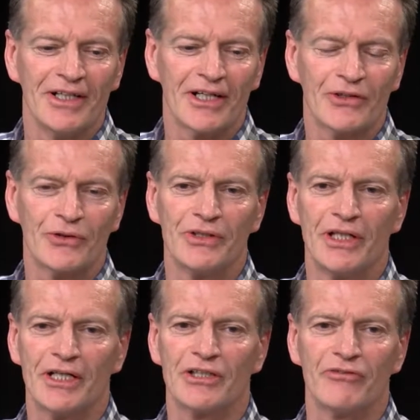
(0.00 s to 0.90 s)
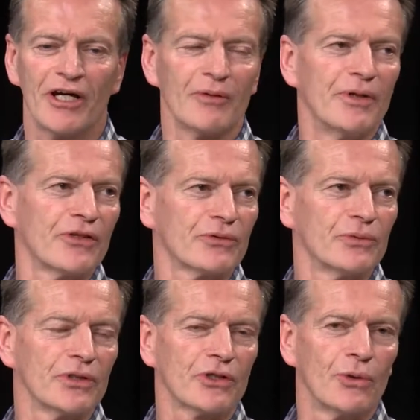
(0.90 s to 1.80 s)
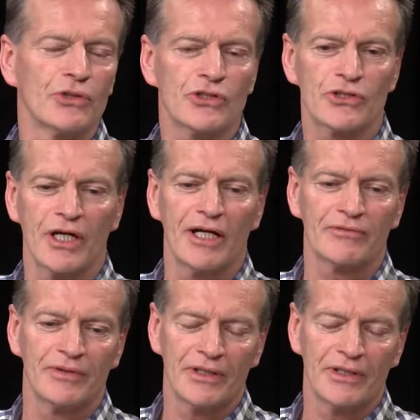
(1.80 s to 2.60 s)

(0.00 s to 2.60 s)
a good development through the coaching staff,